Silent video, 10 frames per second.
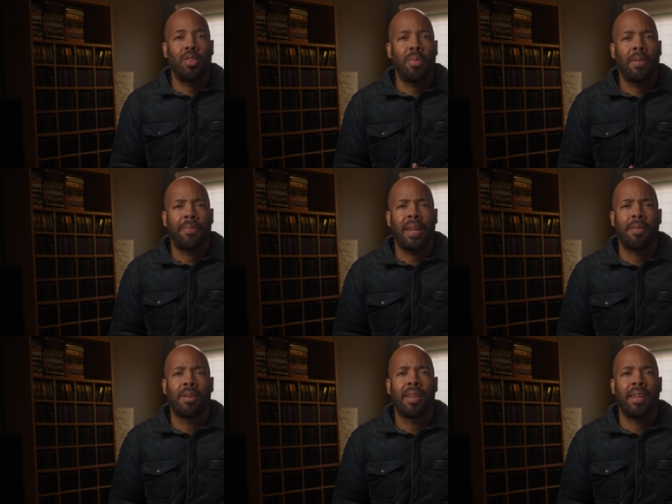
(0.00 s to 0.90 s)
do me a
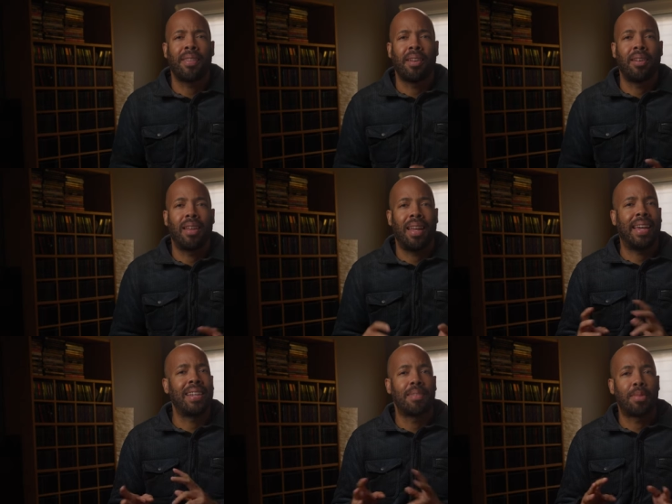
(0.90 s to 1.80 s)
favor and hit the
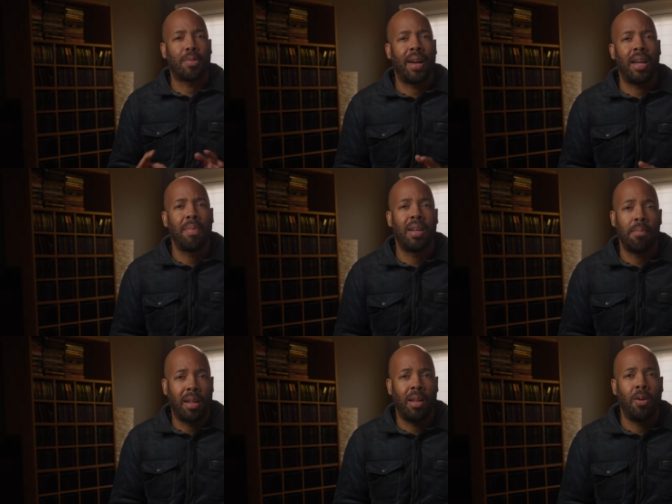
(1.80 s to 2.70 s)
like and subscribe
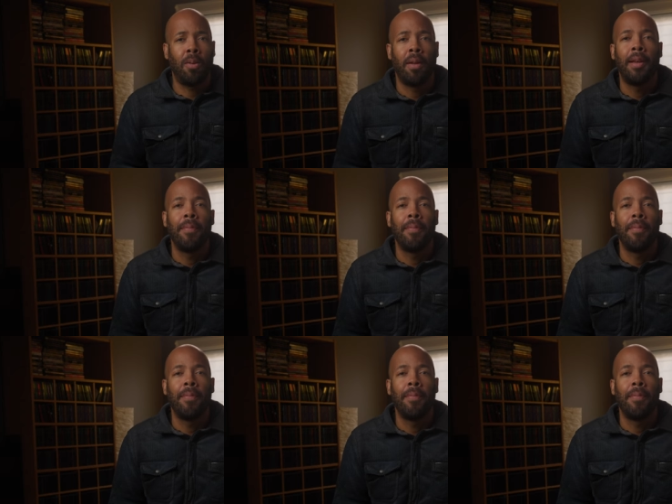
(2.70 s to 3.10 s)
button below